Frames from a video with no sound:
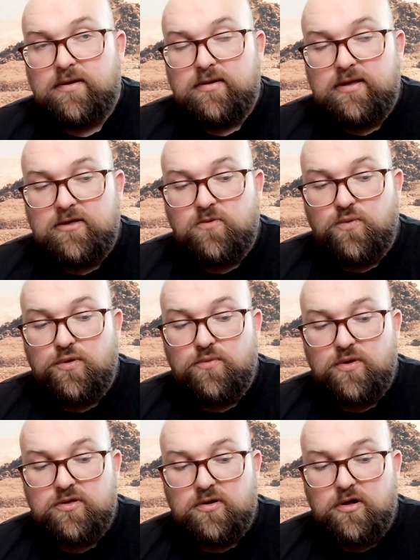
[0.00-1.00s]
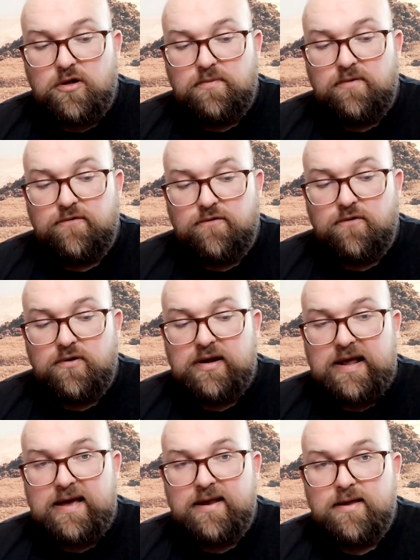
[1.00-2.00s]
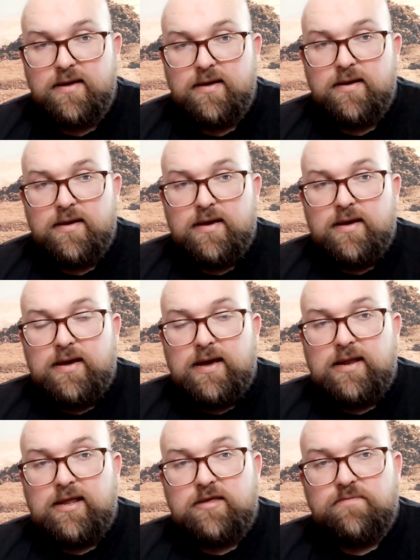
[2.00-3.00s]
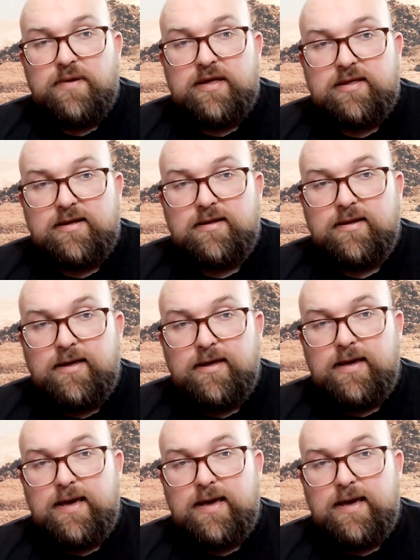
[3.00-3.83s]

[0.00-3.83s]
this one was all before that, and it's basically